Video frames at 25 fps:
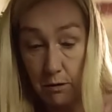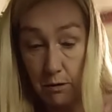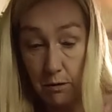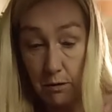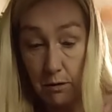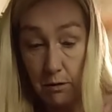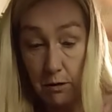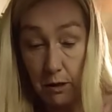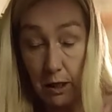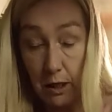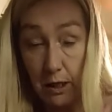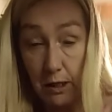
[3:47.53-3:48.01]

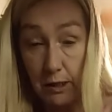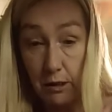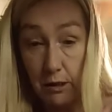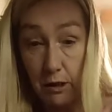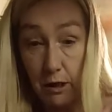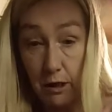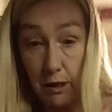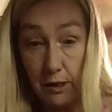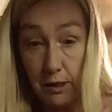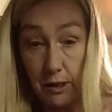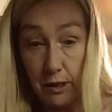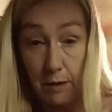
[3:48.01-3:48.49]
That is
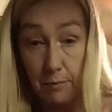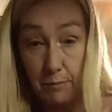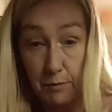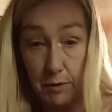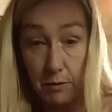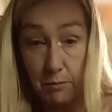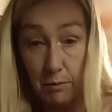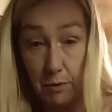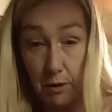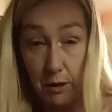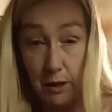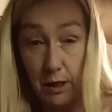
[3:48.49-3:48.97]
not
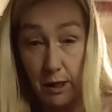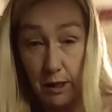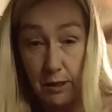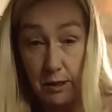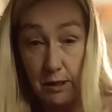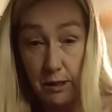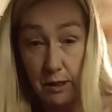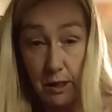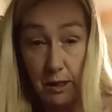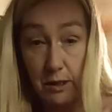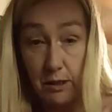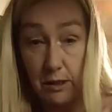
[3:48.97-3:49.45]
acceptable.
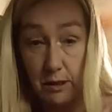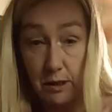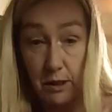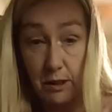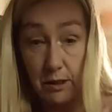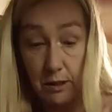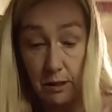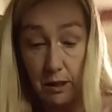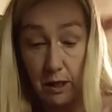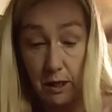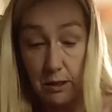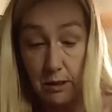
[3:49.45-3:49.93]
That's
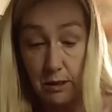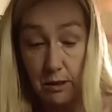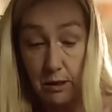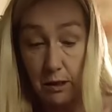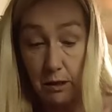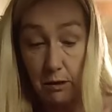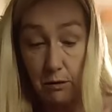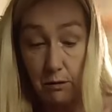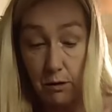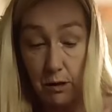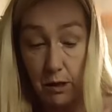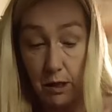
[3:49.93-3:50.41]

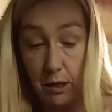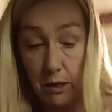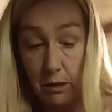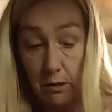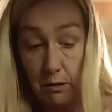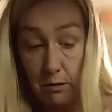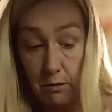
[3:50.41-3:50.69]
disgusting, okay?